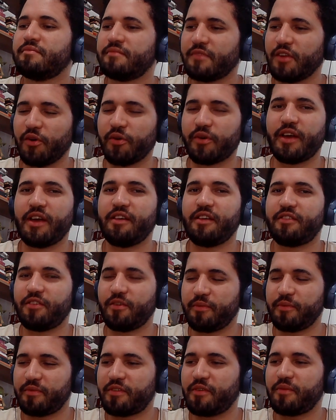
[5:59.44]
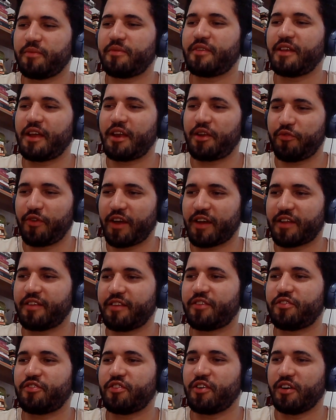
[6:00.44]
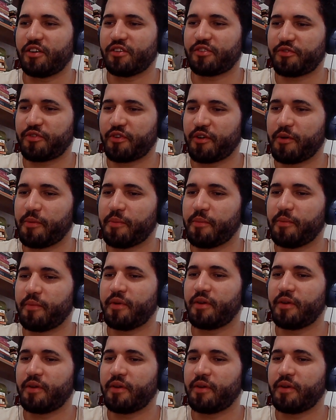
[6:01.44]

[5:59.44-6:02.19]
Okay, some side effect that you got from